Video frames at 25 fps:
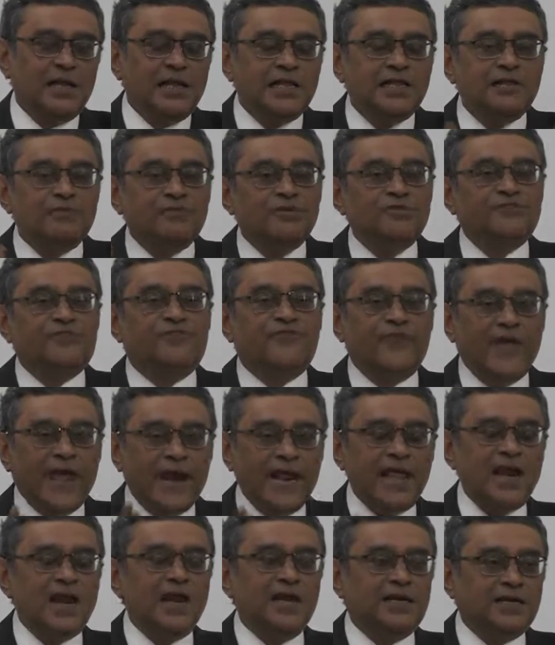there was
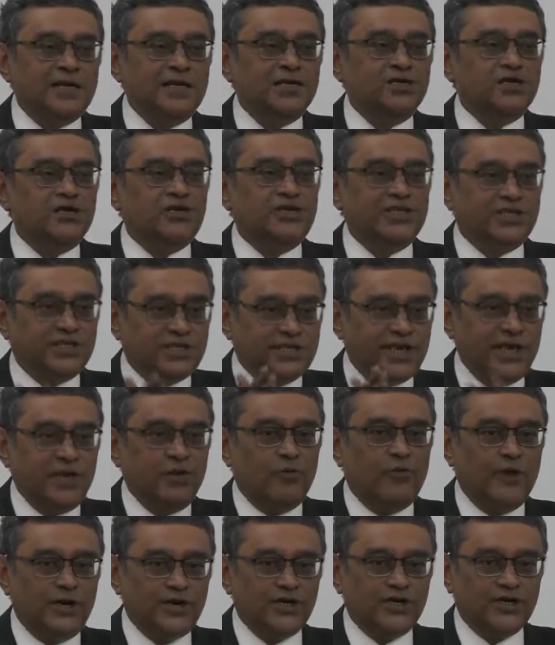very little to
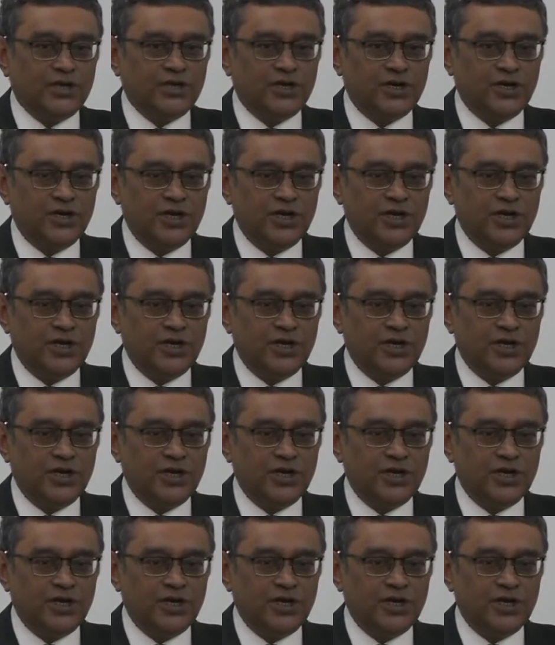distinguish